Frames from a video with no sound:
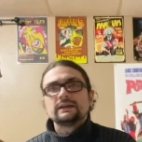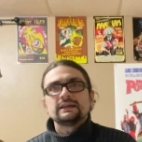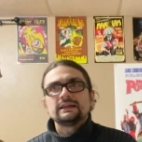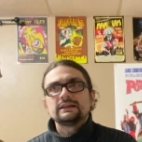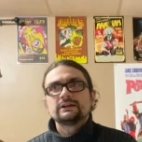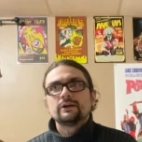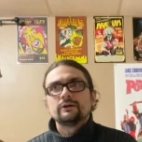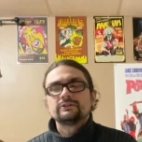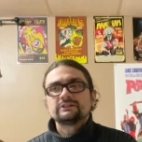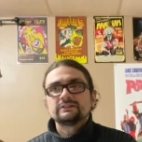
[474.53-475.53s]
he
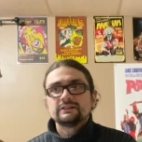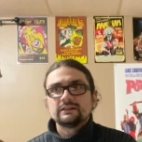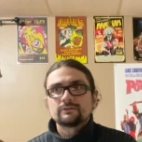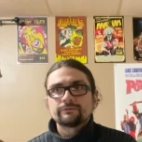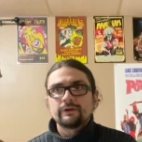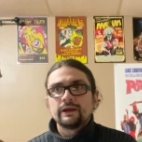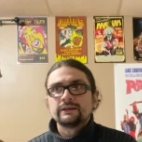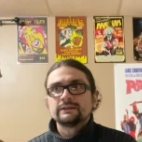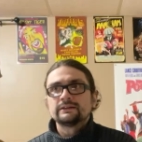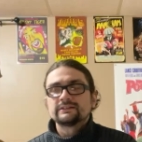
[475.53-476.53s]
goes to see his friend
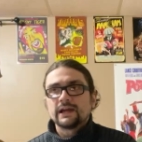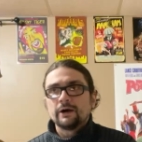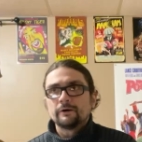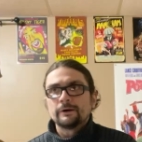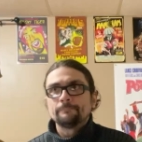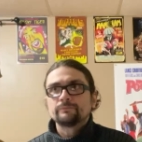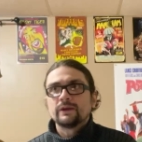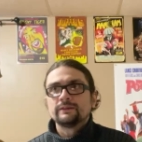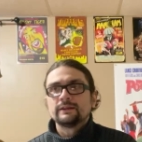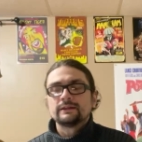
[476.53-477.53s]
in the tower,
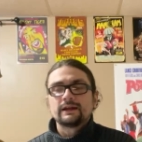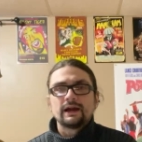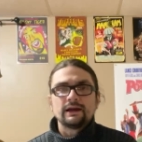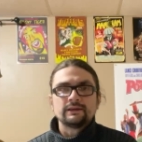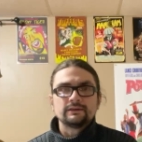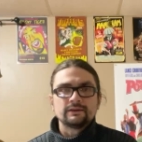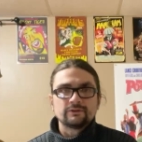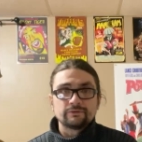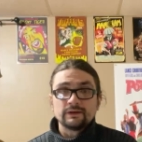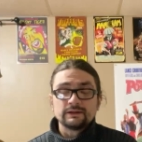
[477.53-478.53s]
and then
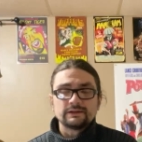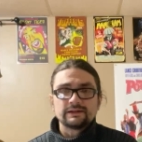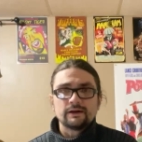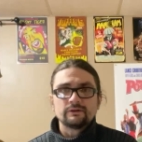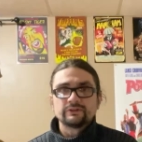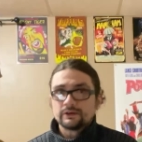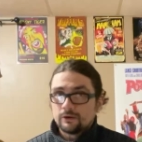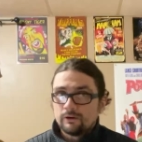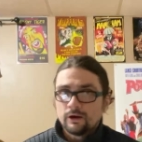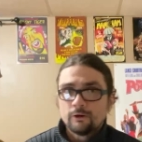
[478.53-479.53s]
his friend in the tower is like,
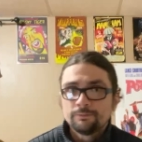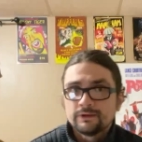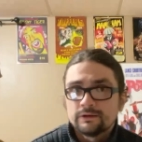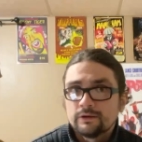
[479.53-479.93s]
oh, I hope that